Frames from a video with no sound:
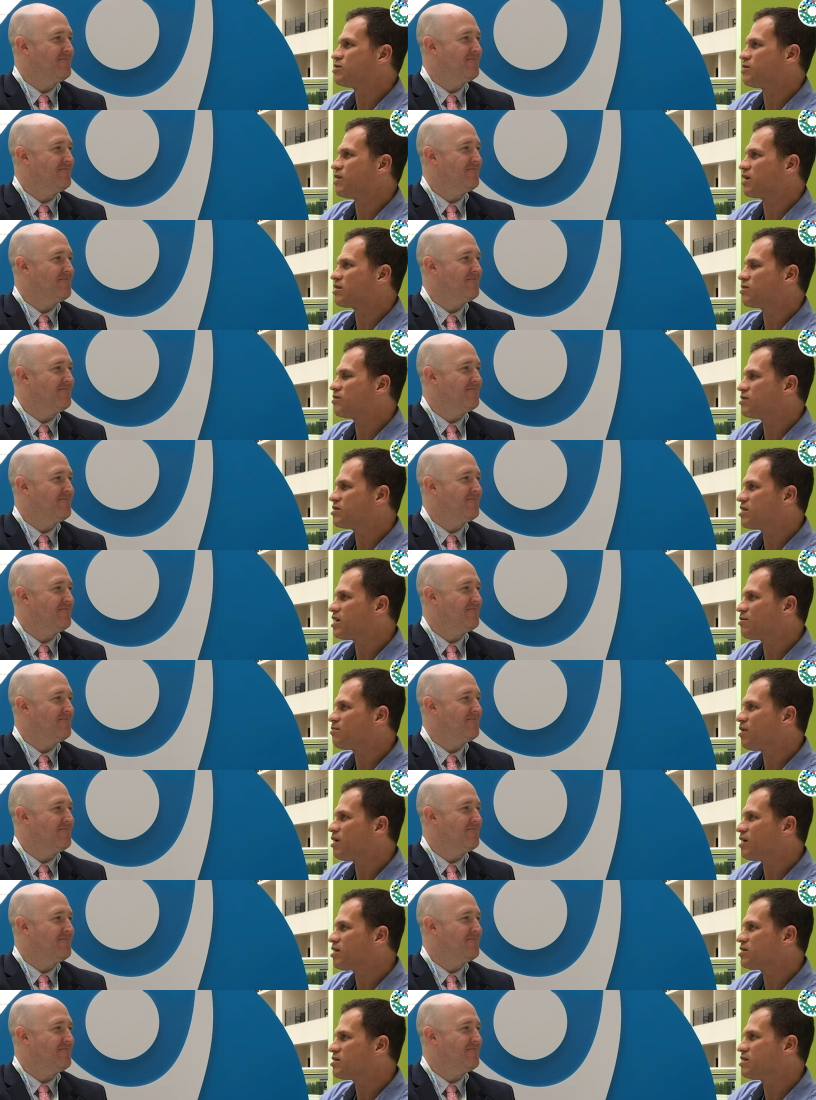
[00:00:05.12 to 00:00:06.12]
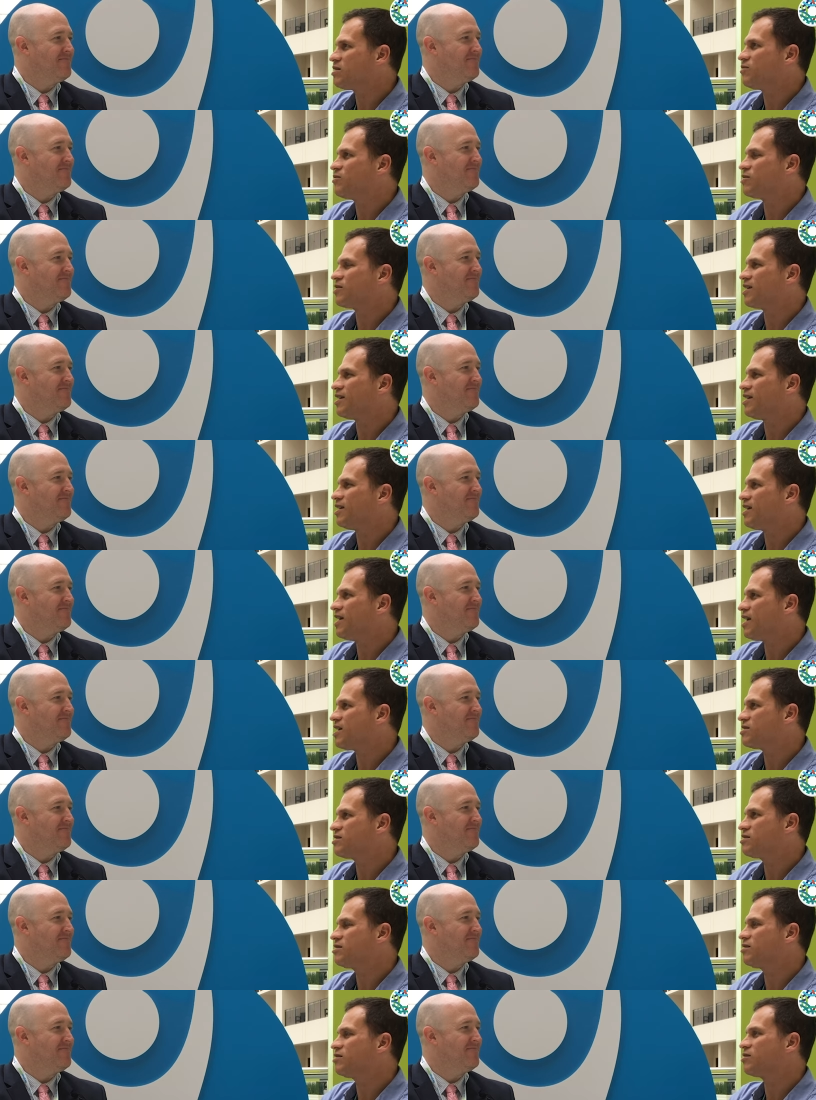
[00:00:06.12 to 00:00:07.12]
Speaker 1: Director of State Policy for the
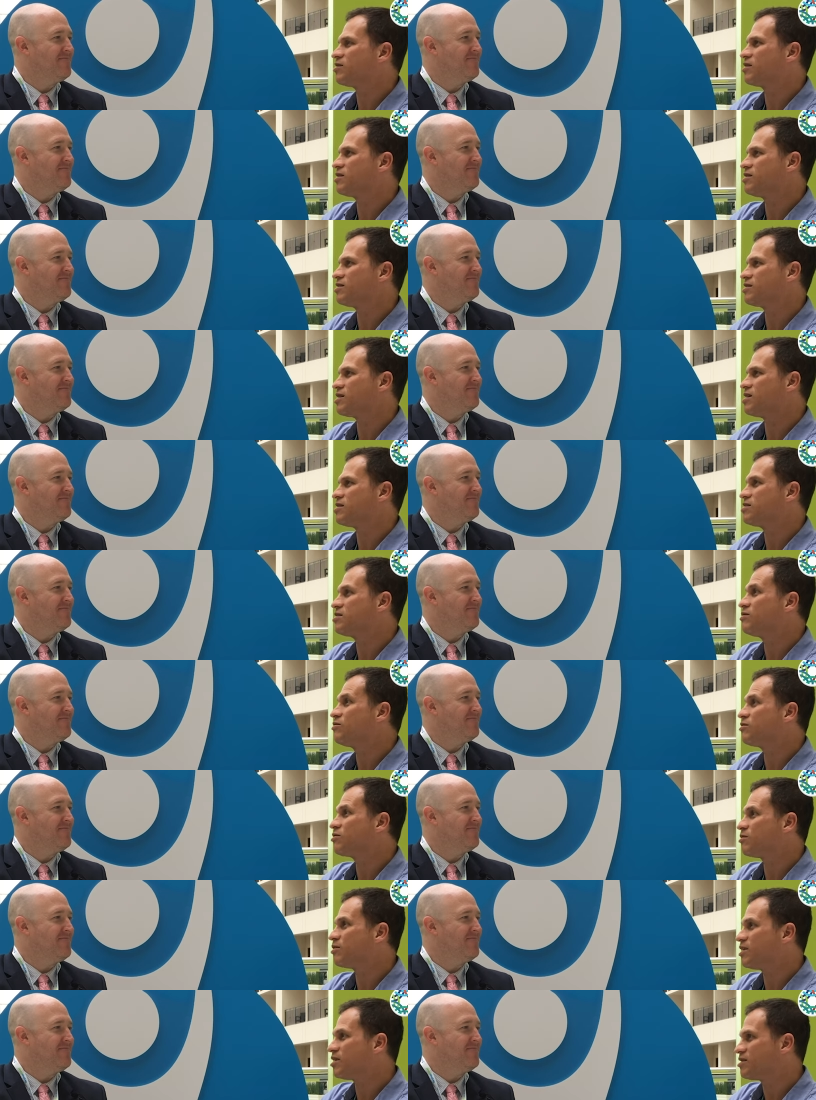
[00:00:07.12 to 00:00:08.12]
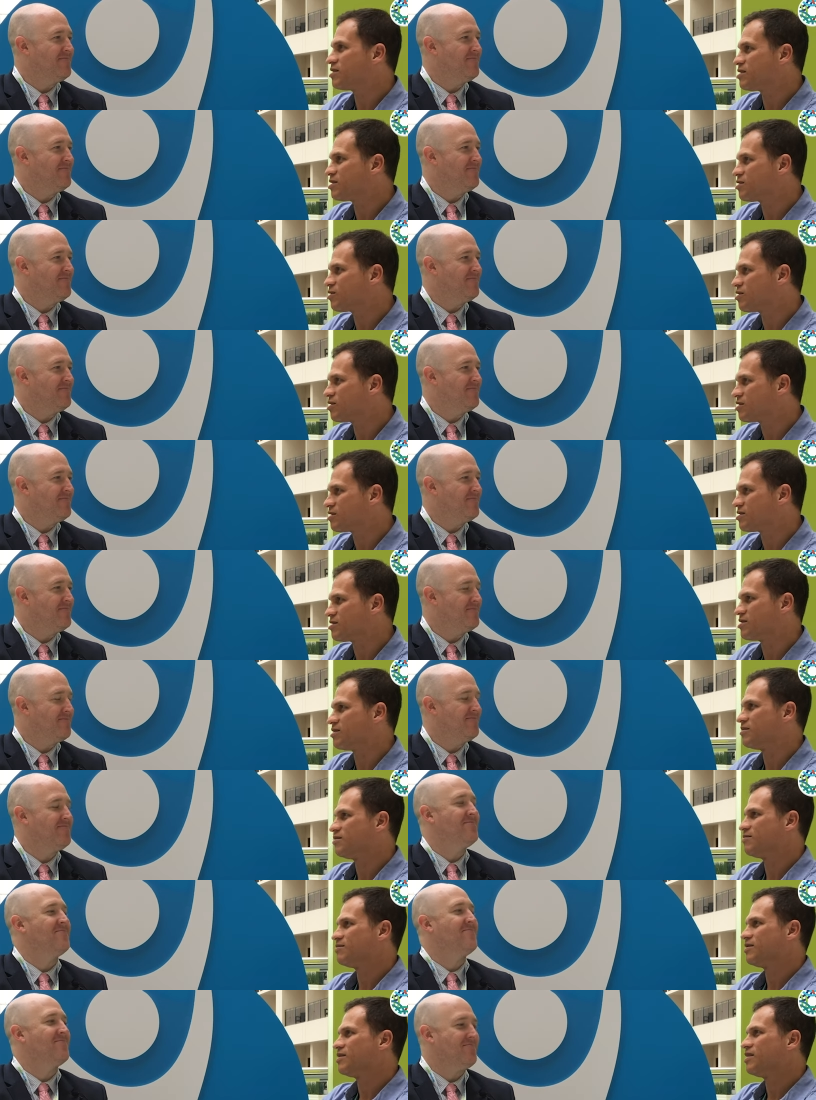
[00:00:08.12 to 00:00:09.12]
National Organization for Rare Disorders,
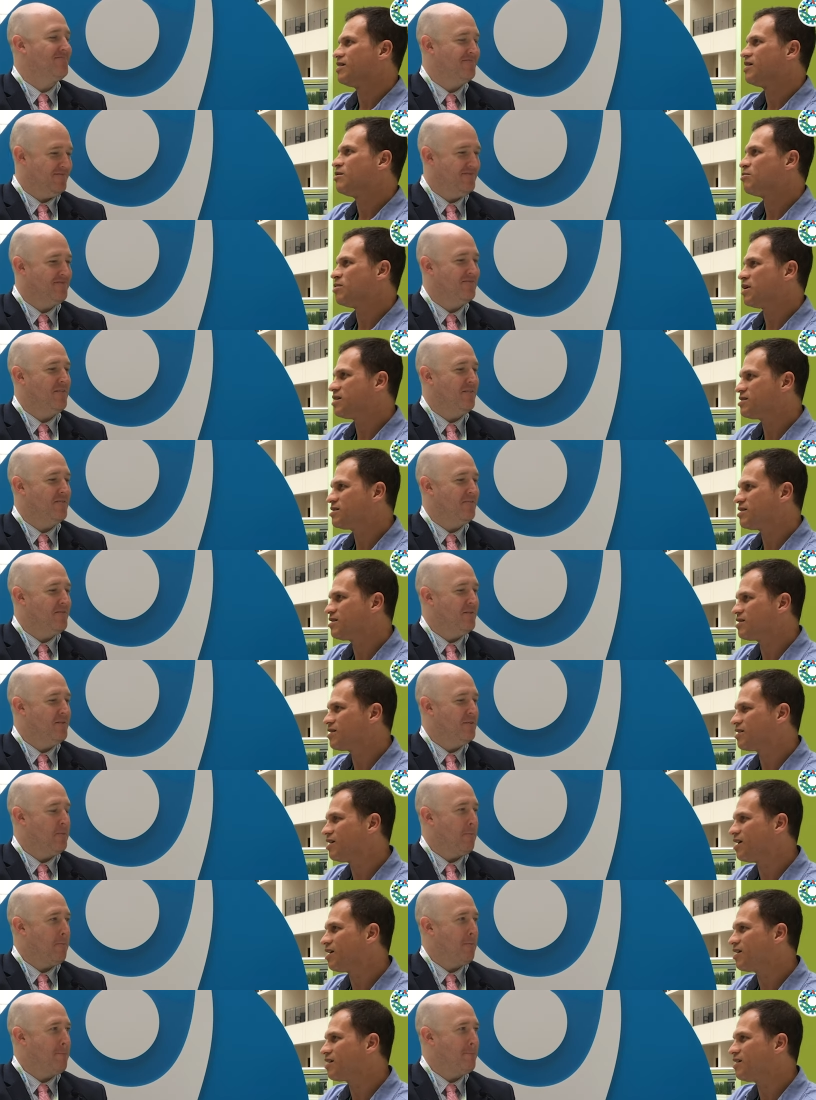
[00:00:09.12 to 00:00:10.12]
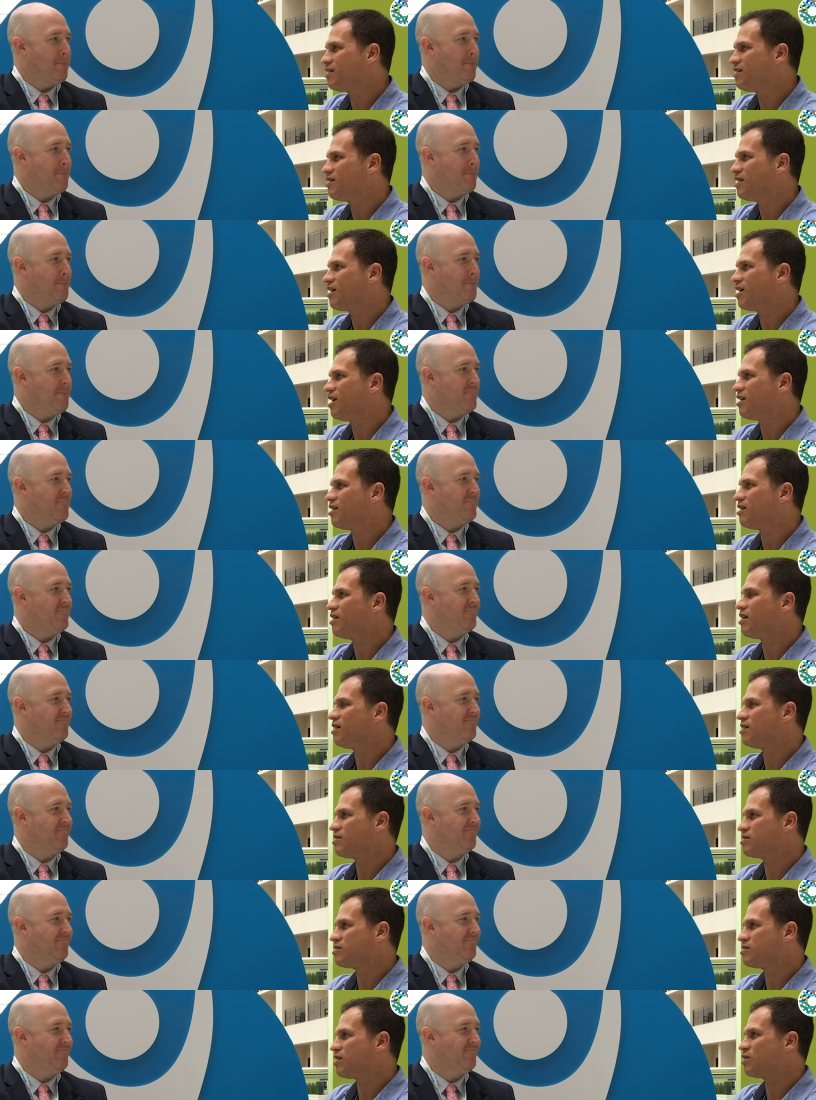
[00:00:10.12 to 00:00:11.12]
based in Connecticut, and I
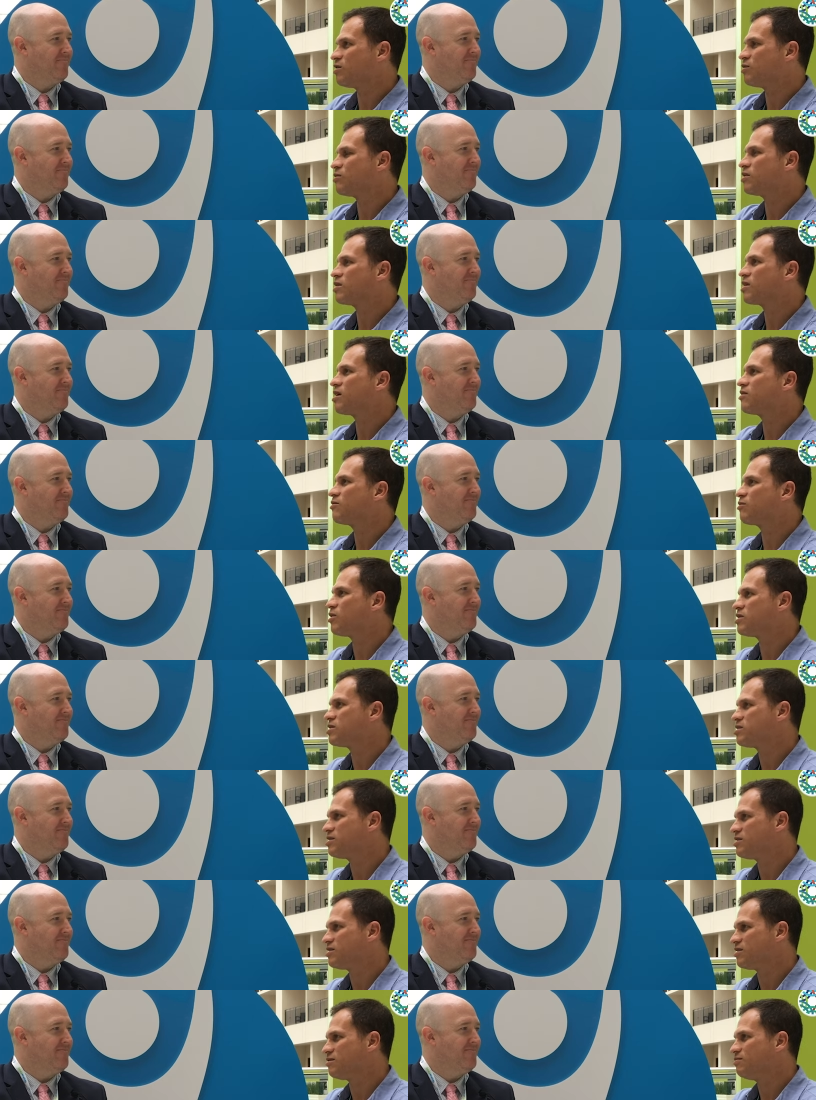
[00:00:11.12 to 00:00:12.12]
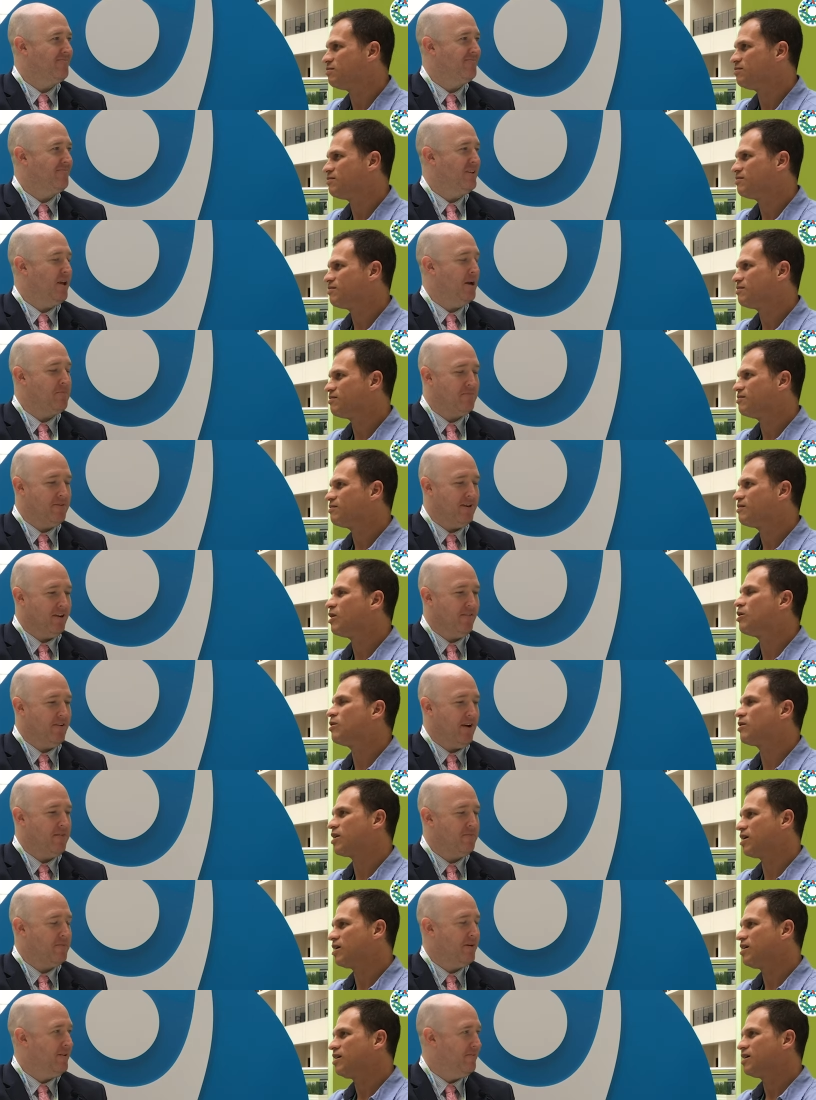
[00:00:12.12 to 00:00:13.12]
understand you work out of Washington. Yep, thank you
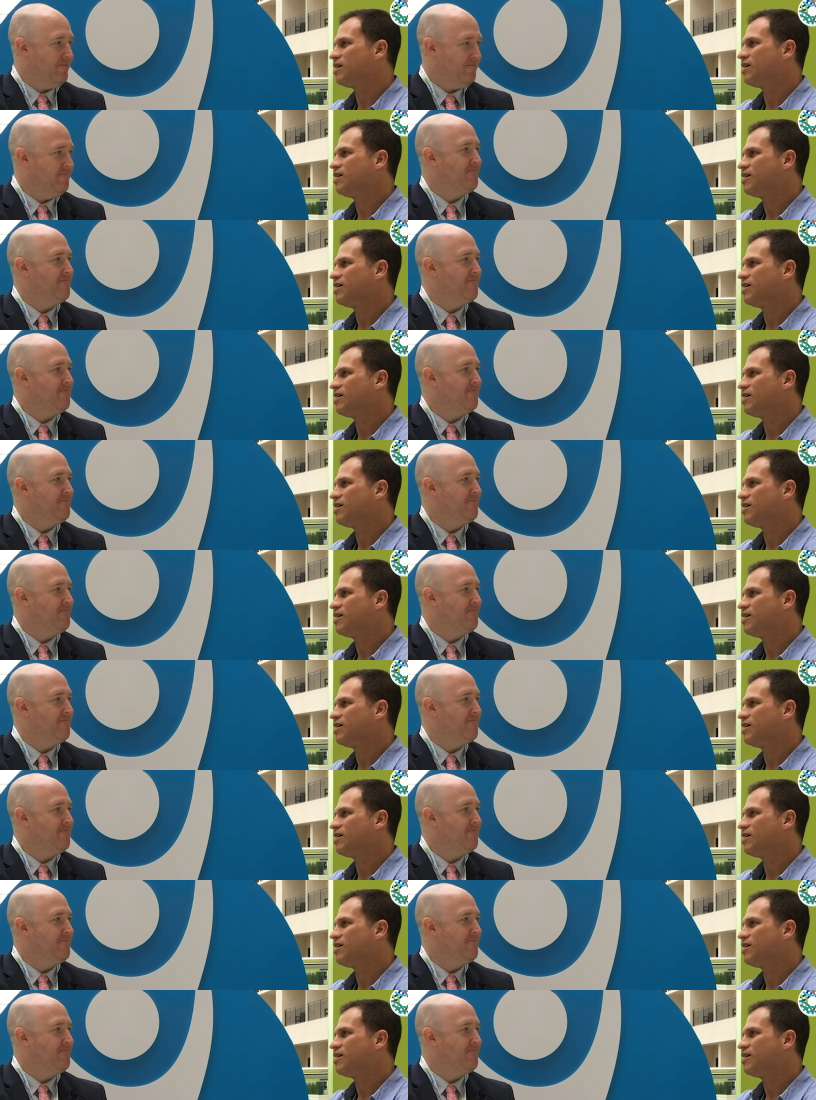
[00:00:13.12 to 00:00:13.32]
okay.